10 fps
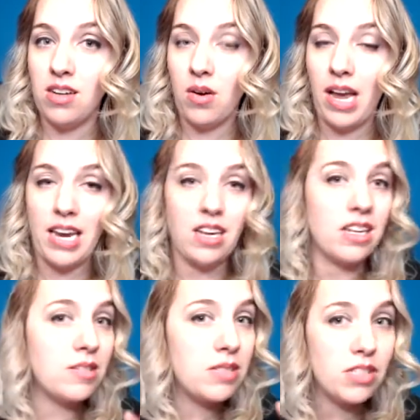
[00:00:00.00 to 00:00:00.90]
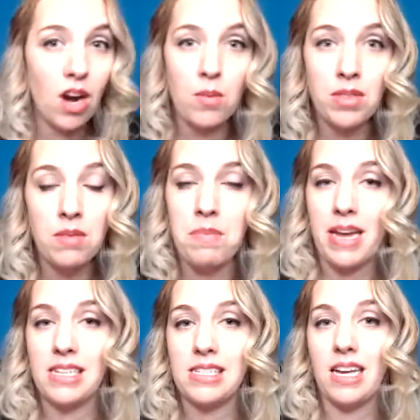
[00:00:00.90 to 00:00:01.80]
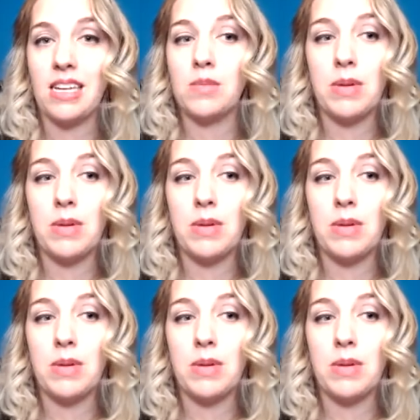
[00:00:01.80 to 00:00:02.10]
Okay, and you can start with the basics,